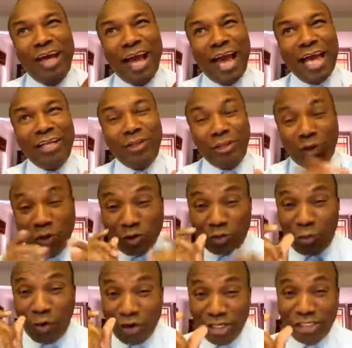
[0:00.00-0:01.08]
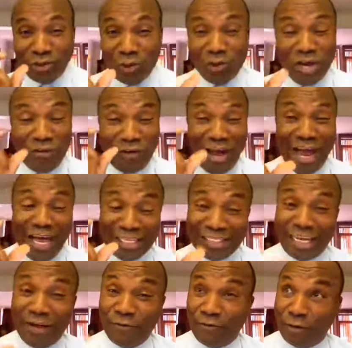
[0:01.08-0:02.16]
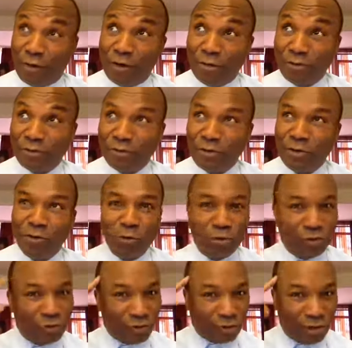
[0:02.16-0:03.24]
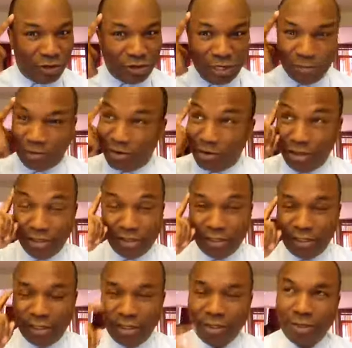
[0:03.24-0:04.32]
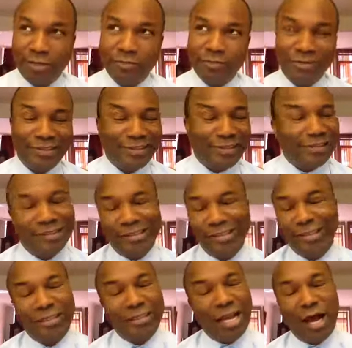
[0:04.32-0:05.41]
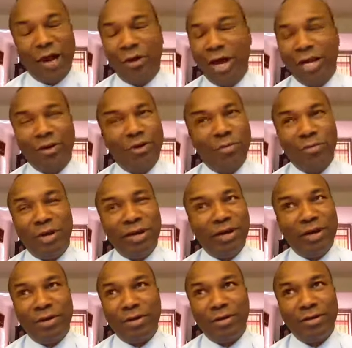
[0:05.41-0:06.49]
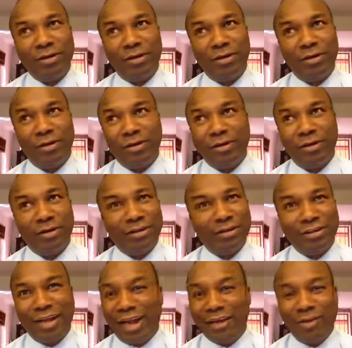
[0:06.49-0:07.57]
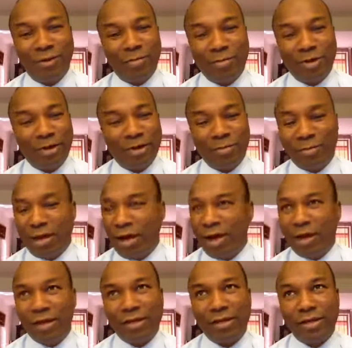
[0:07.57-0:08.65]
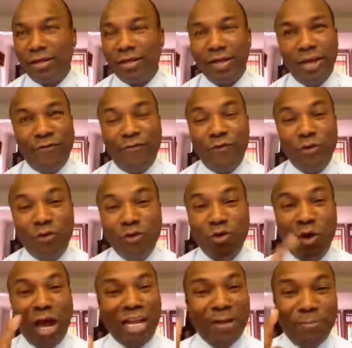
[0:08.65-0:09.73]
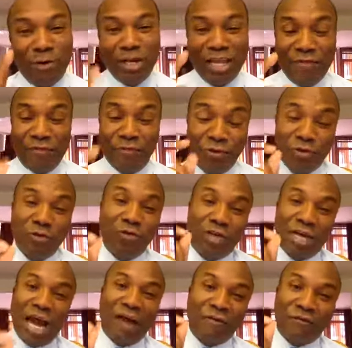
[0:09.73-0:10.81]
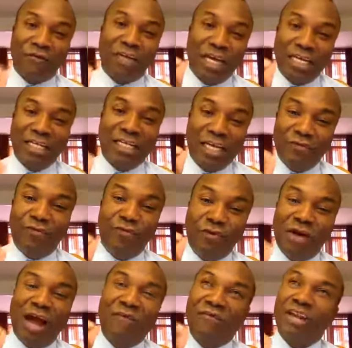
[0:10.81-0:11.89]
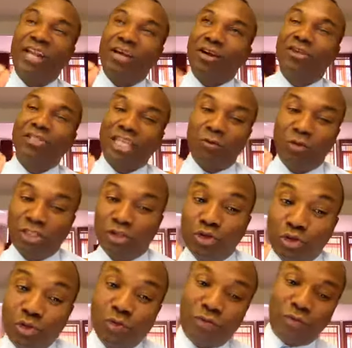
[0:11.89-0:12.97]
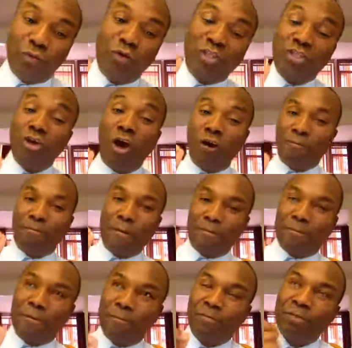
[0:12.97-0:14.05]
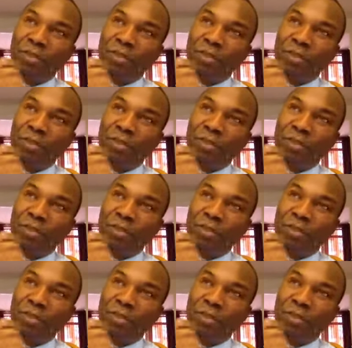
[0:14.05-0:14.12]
and those boys who never had time for girls, we used to call them crazy. Now I know better. I know better. My, if you know anybody, if you have, if you have any contact with youth, with young people,